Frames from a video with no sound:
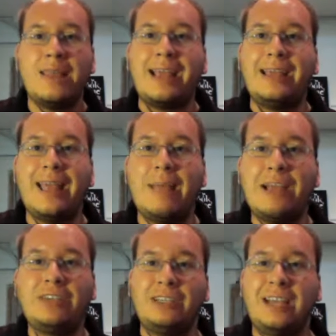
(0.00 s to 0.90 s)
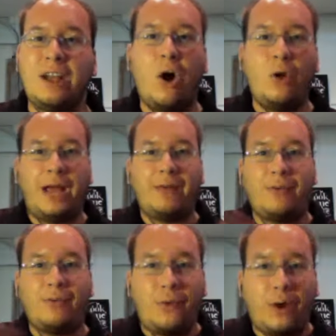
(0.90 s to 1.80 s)
they, they basically said, oh, the
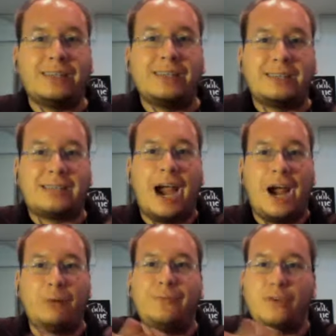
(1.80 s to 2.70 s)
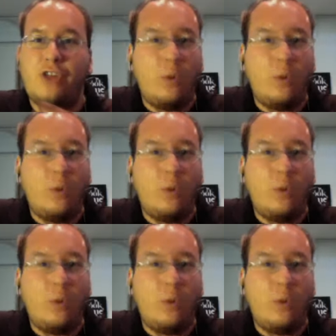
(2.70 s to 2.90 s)
iPhone 4S is a terrible phone.